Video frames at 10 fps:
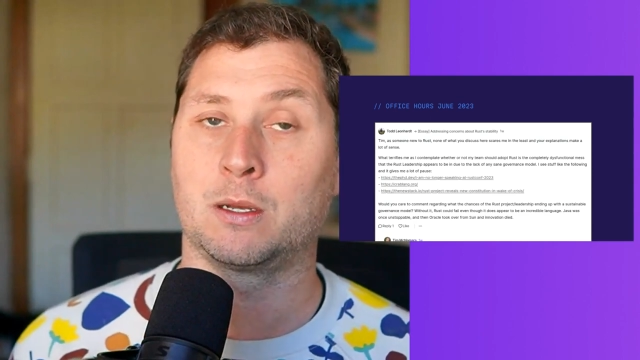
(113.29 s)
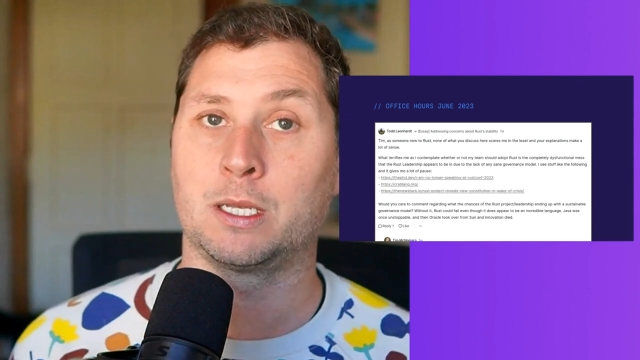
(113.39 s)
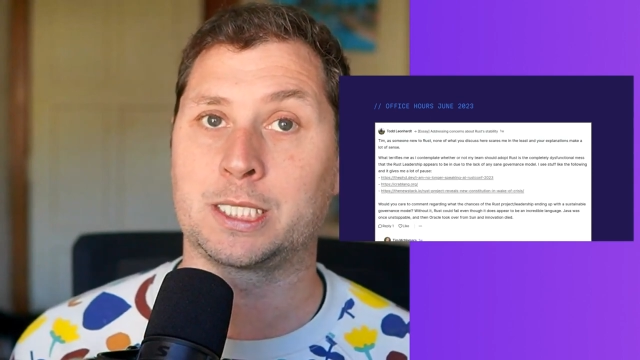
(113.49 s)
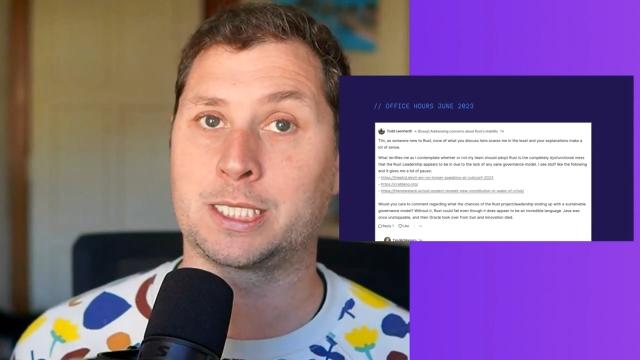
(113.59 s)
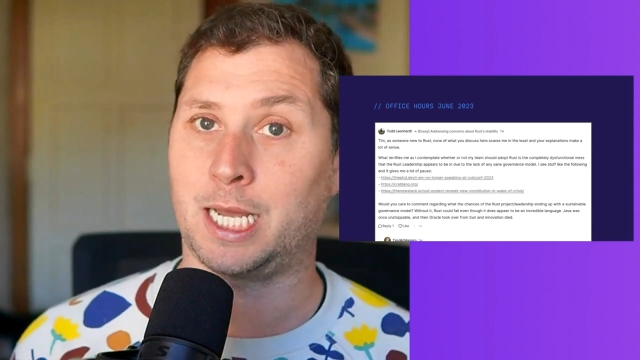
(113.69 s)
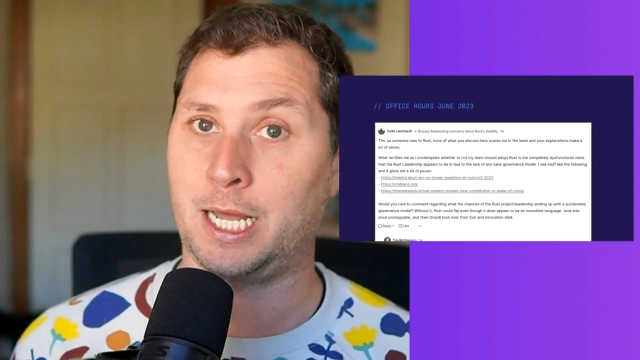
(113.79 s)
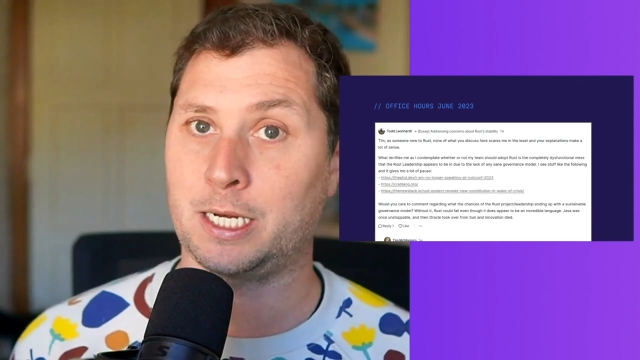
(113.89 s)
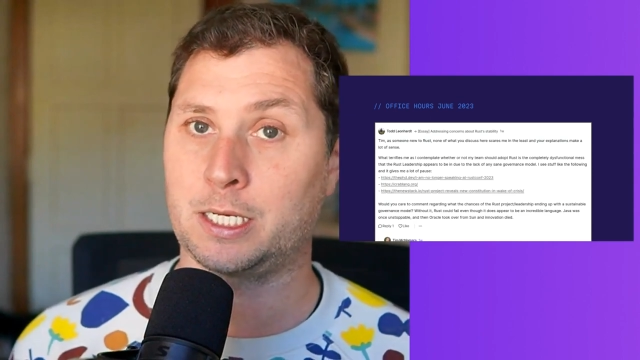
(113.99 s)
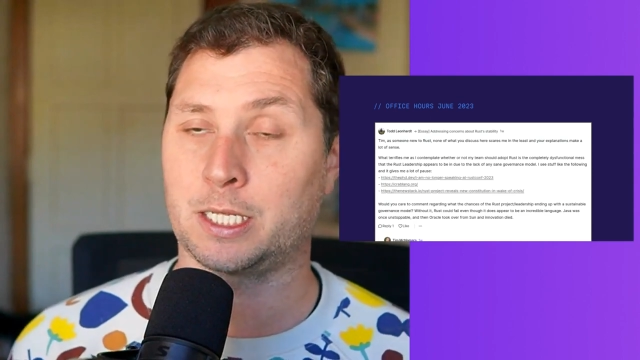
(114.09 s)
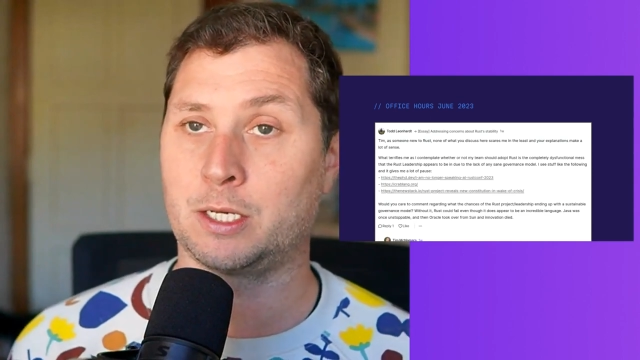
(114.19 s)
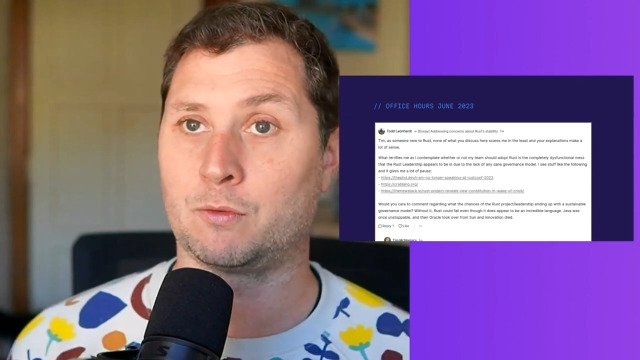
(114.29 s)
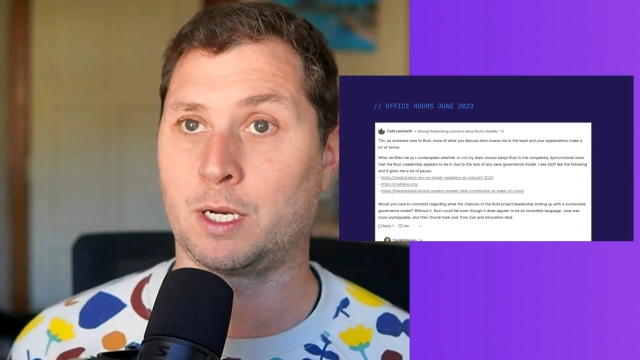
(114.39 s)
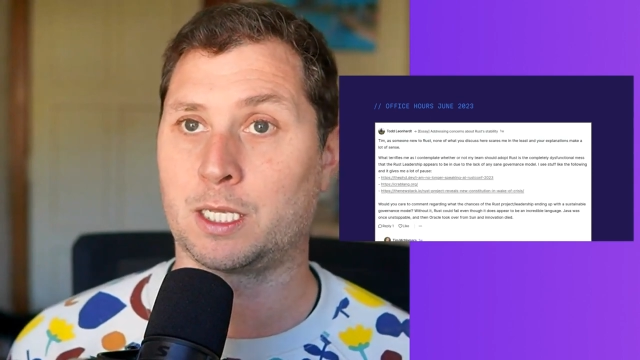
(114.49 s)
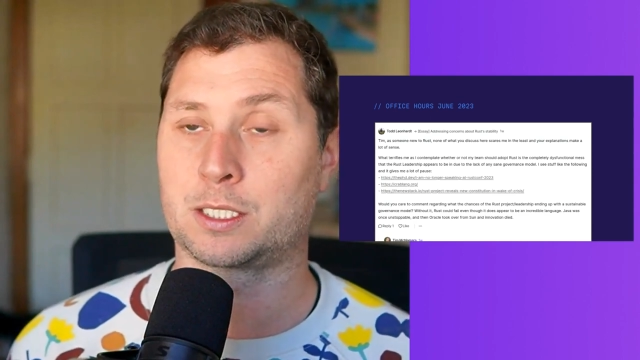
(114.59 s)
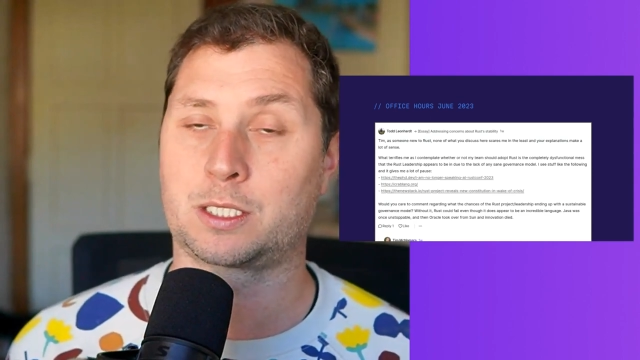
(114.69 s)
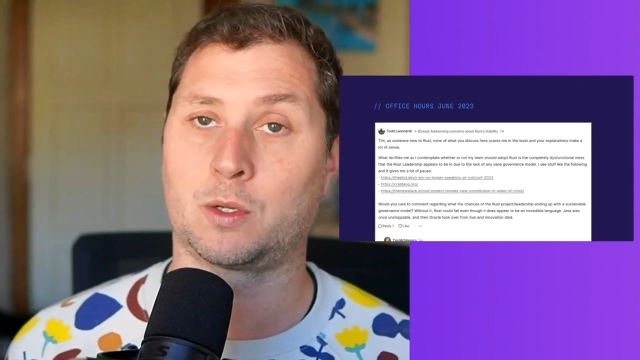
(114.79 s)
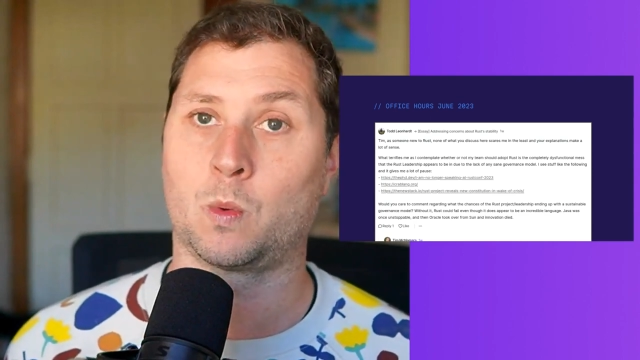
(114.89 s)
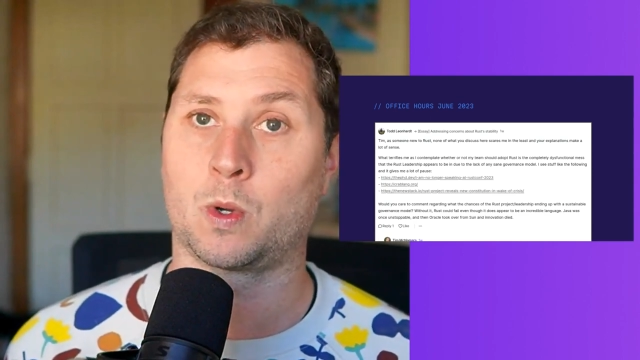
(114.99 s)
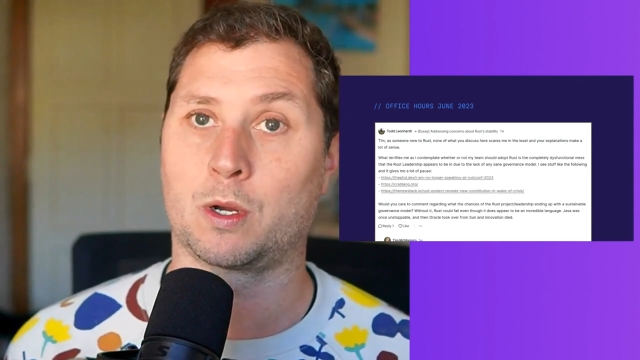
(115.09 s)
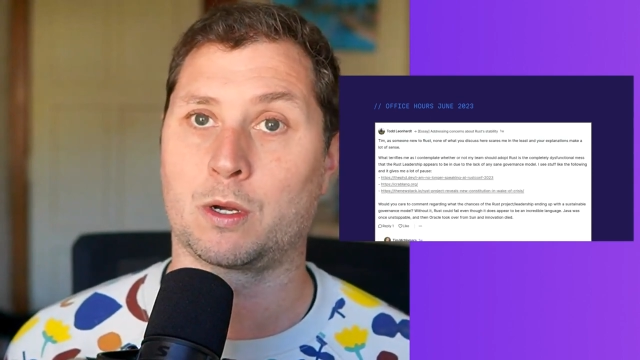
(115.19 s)
started in Rust
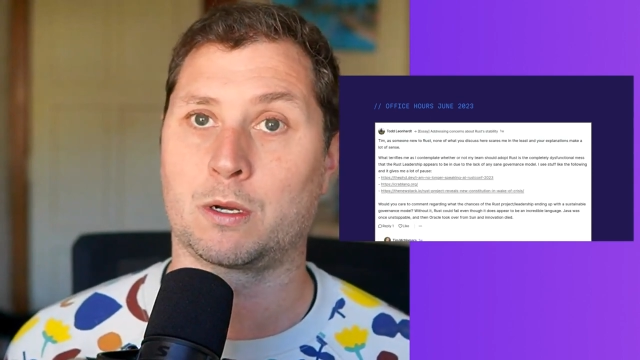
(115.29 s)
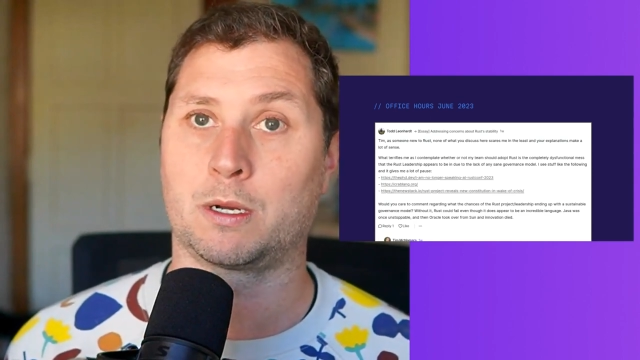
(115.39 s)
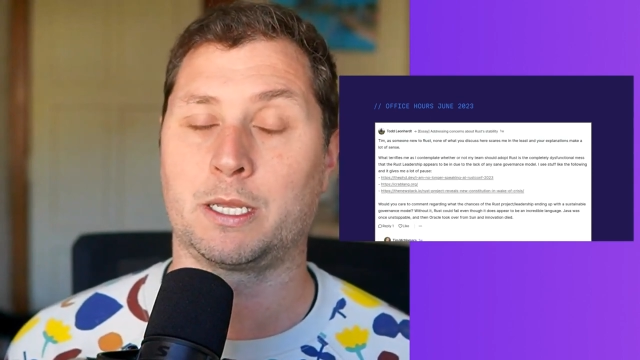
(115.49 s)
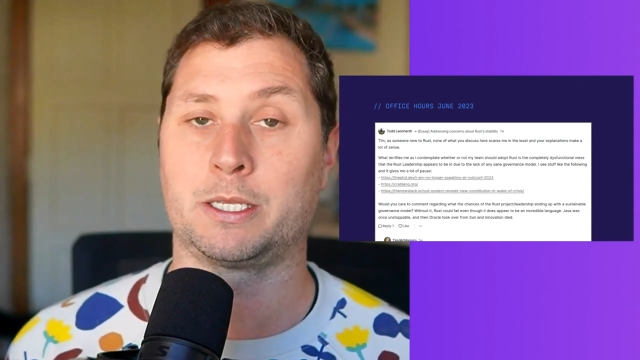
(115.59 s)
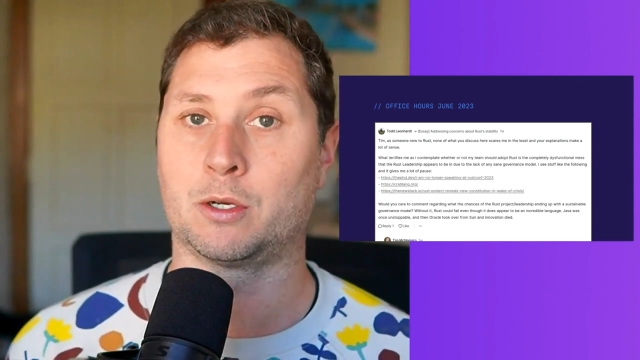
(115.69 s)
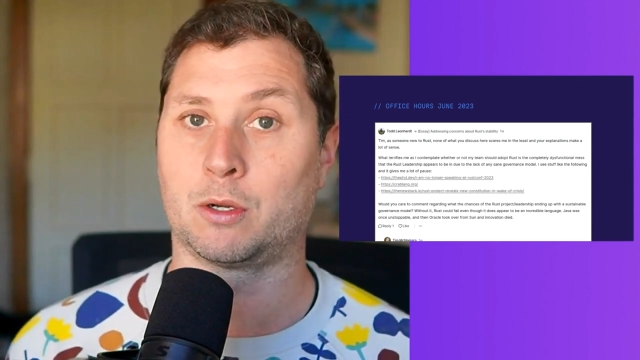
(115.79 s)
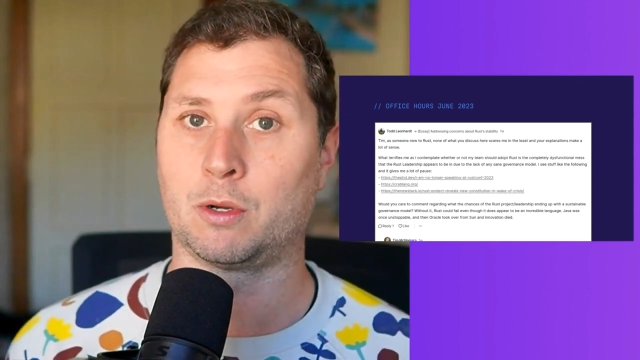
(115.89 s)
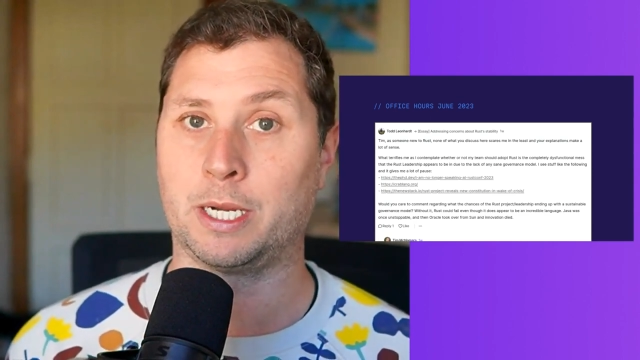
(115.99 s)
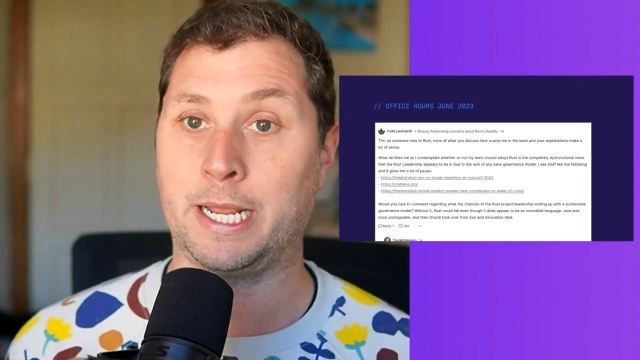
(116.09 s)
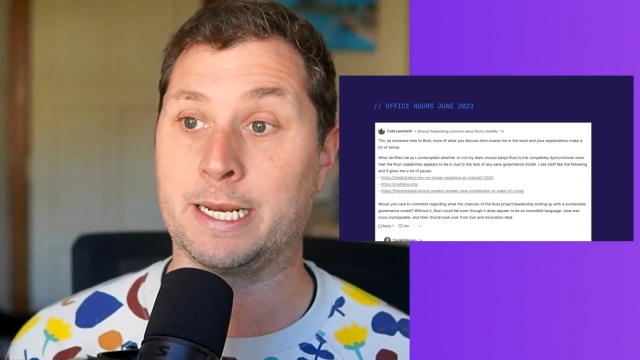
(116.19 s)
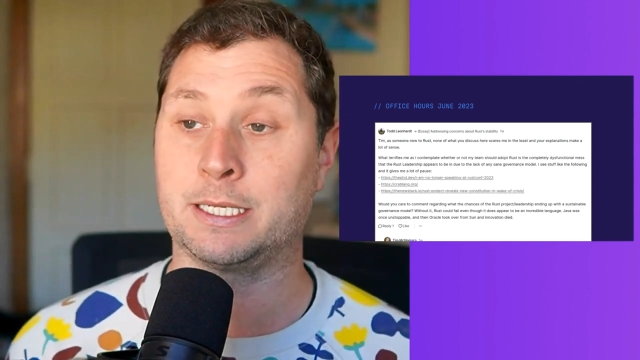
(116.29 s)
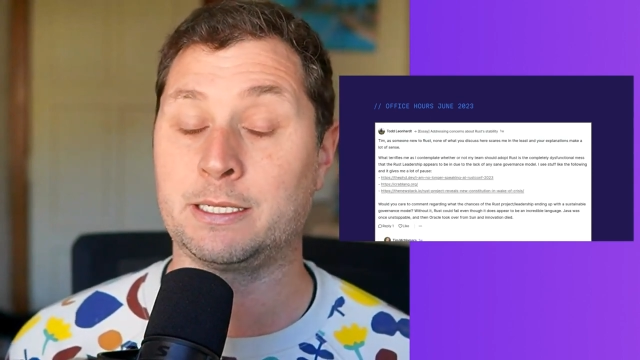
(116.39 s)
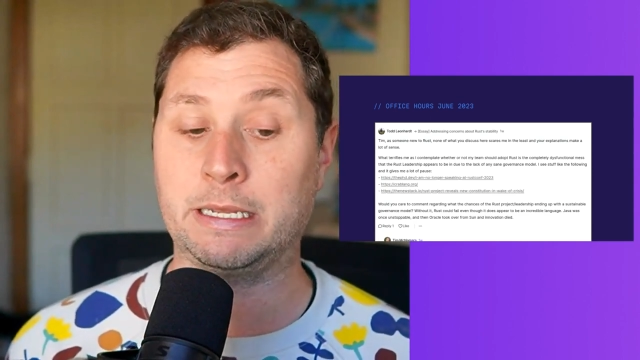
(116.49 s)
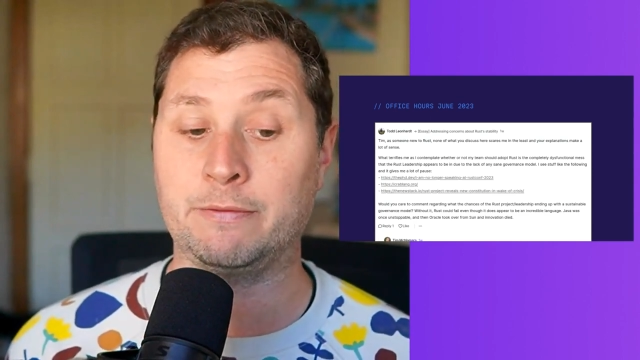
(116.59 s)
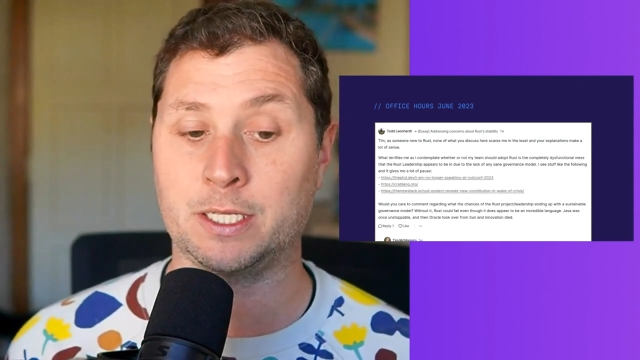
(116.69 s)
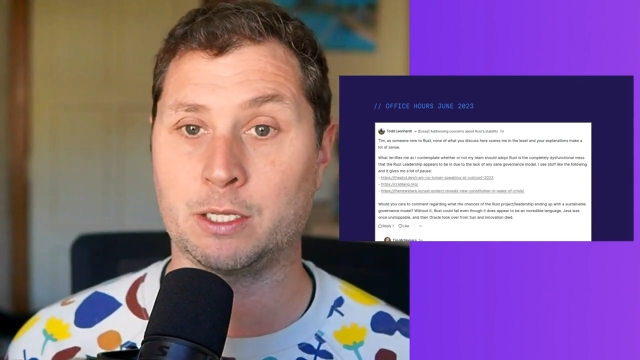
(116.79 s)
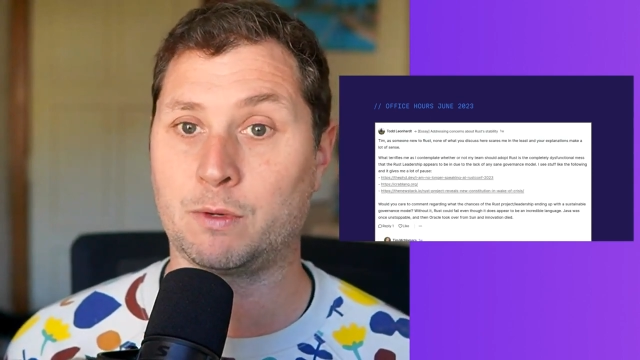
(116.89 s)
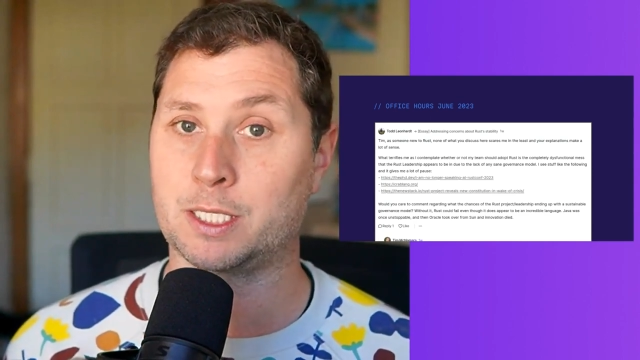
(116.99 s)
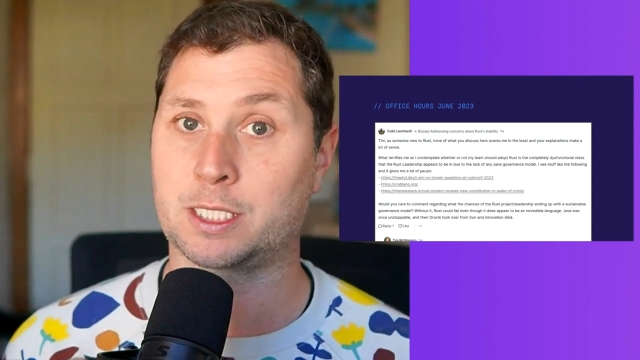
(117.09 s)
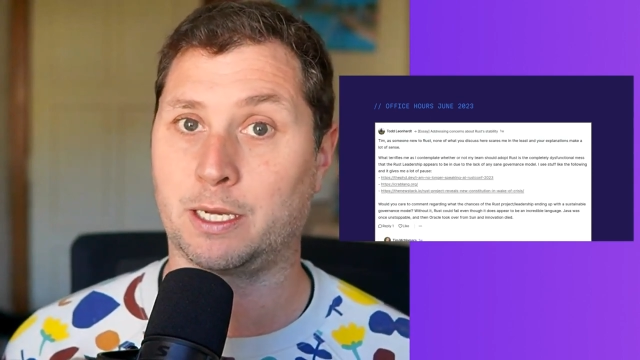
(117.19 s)
were, you know, and even in the
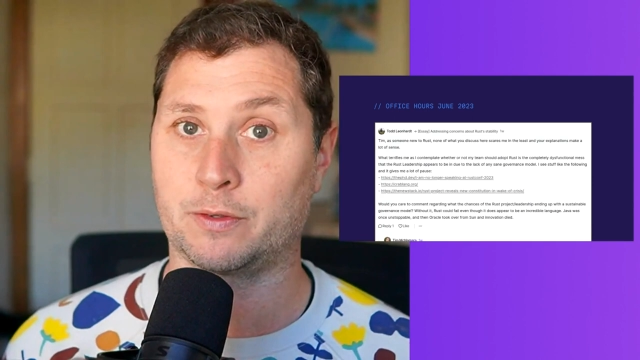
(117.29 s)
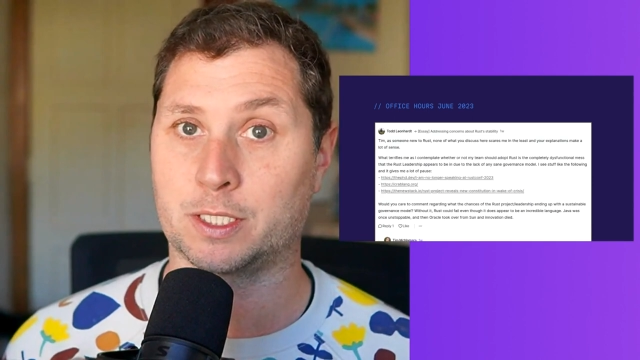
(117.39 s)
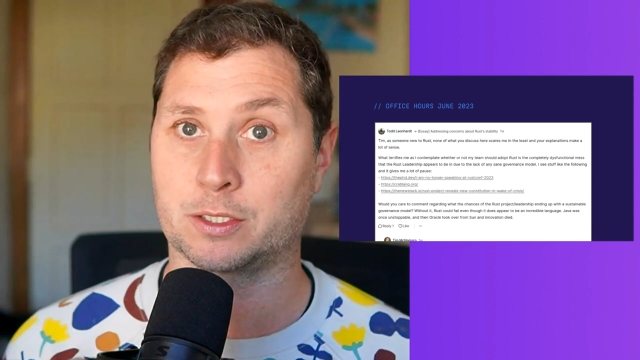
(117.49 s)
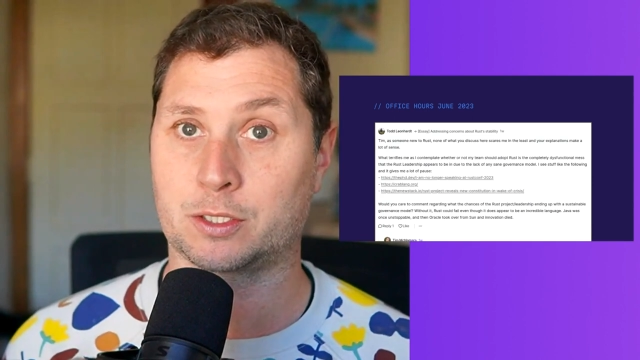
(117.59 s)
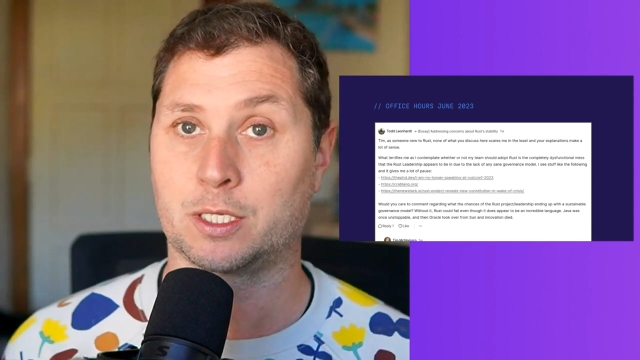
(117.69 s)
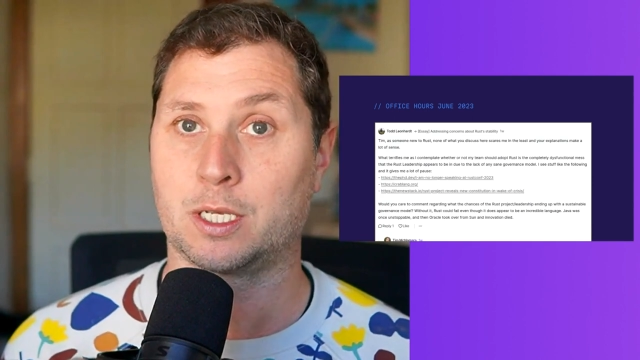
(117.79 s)
Rust governance,